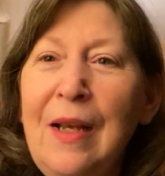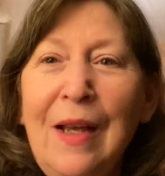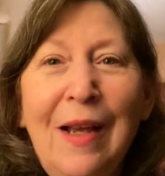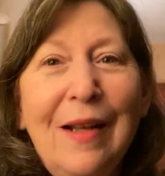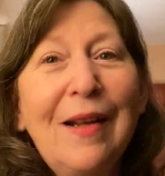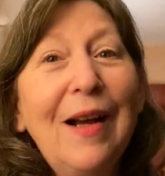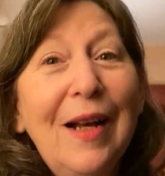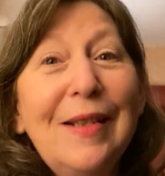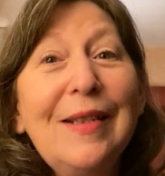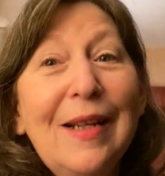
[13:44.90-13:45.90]
And
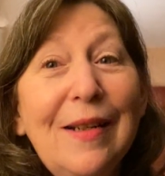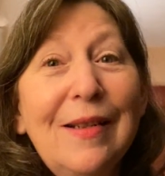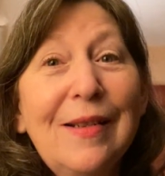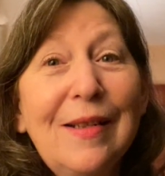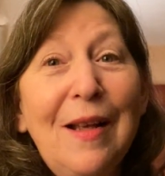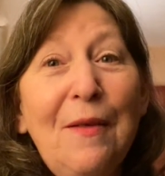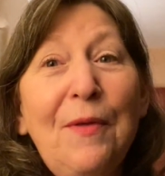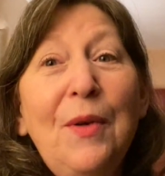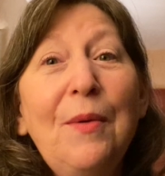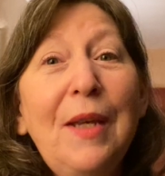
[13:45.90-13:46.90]
God does love
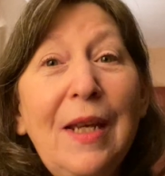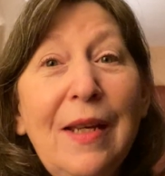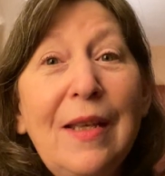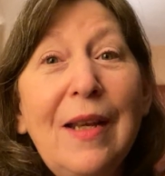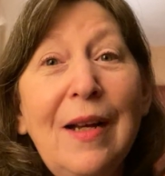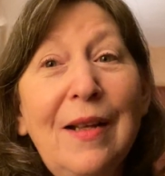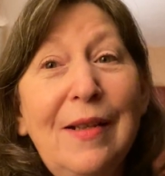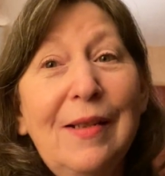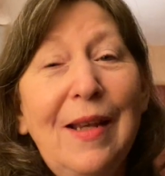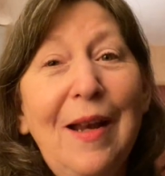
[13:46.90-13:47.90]
you. He
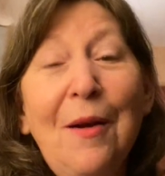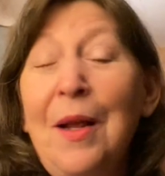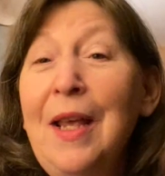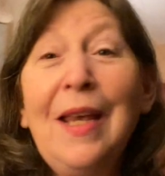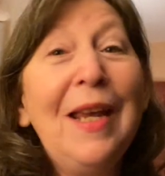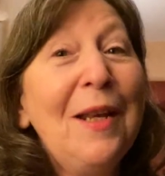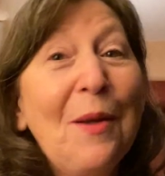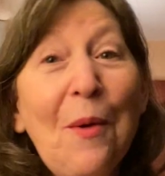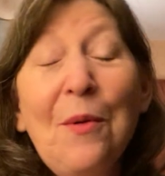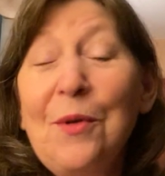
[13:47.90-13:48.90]
does care. He
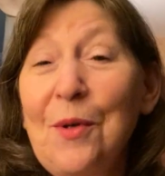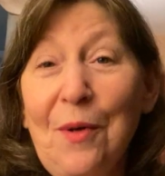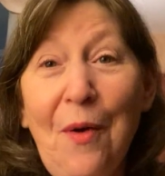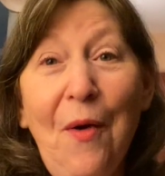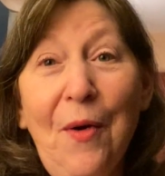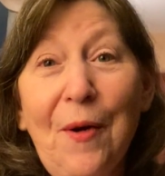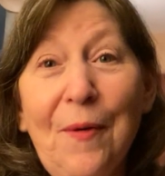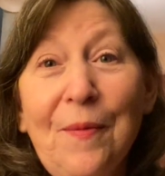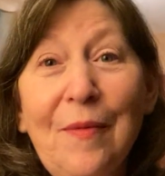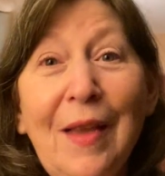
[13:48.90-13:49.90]
knows your
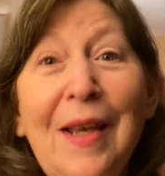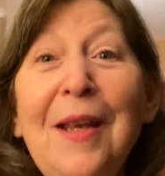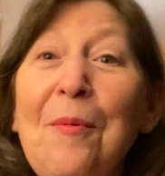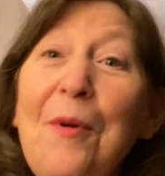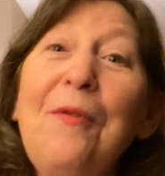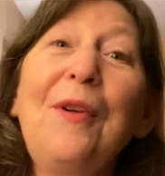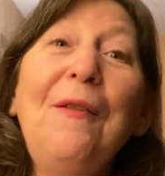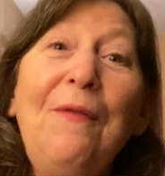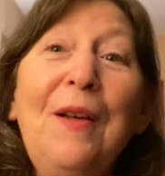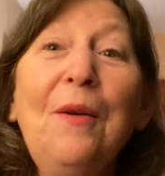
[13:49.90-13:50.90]
heart. He will
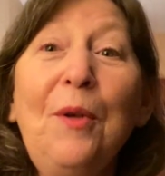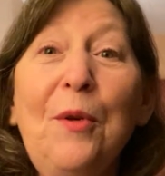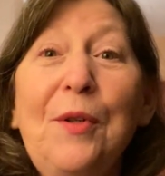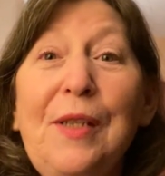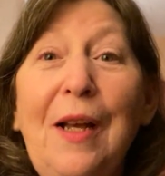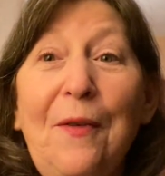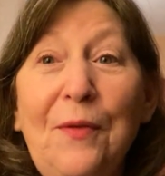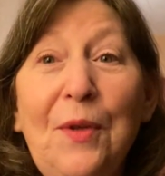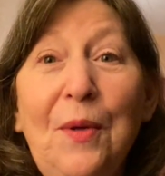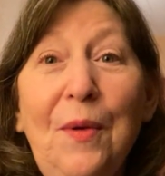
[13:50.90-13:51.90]
reveal
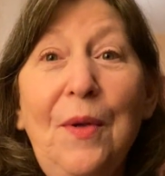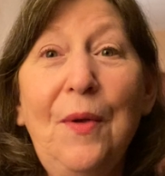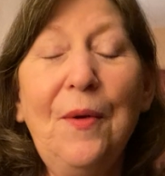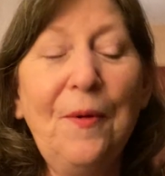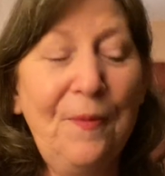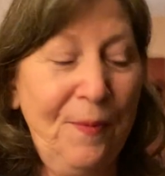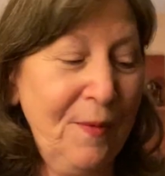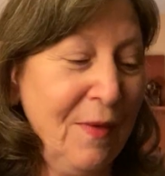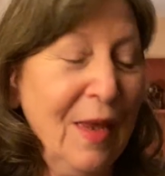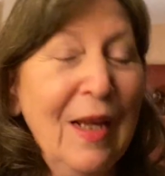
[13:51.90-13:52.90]
yourself to you.
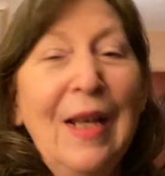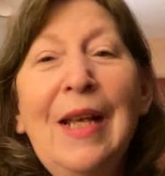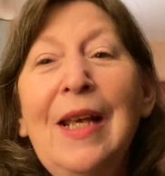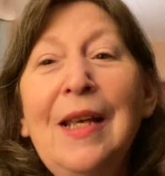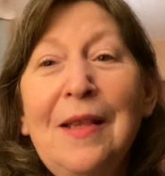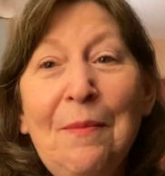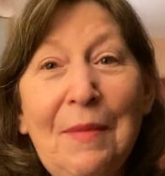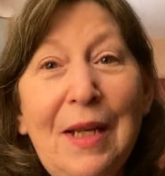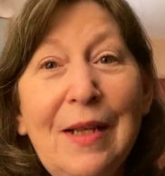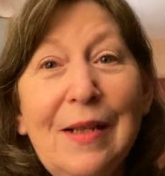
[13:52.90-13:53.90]
In the
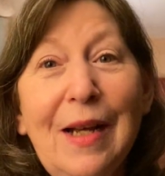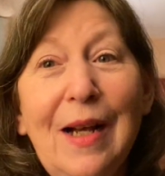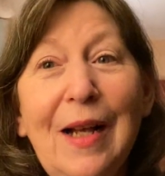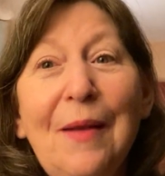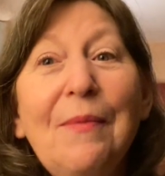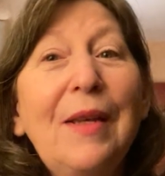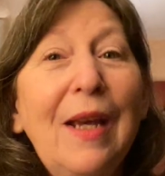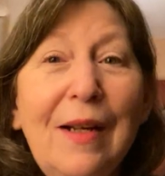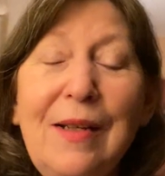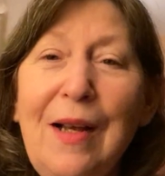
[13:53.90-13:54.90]
meantime,
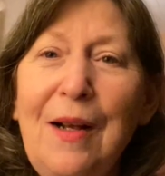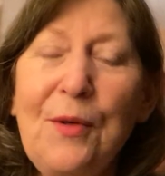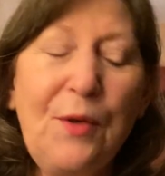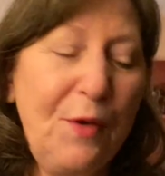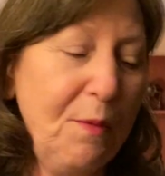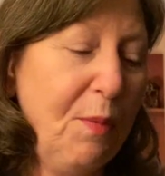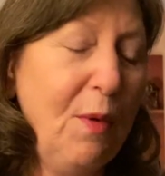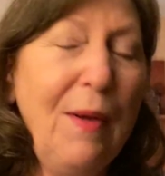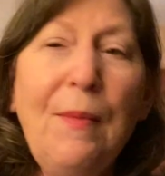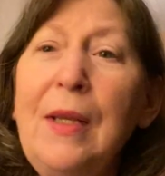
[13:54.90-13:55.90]
get a doctor's
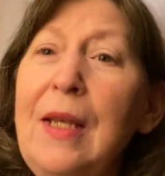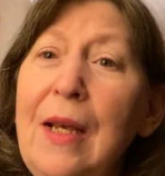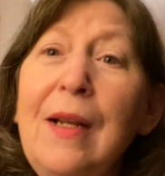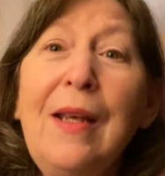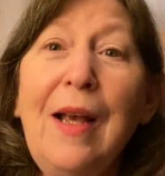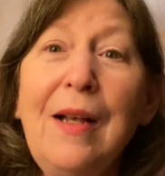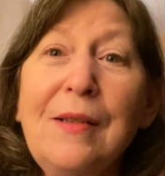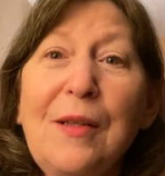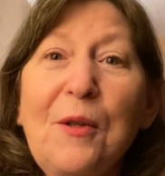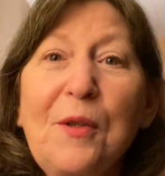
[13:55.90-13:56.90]
appointment, get a
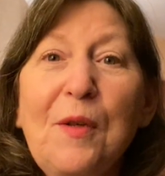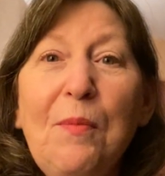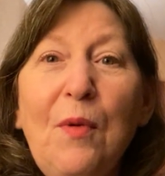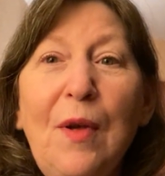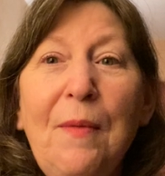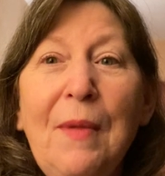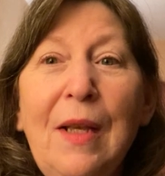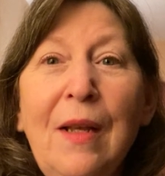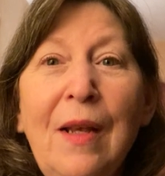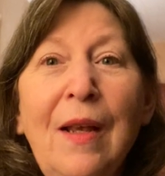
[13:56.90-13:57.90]
counselor's appointment.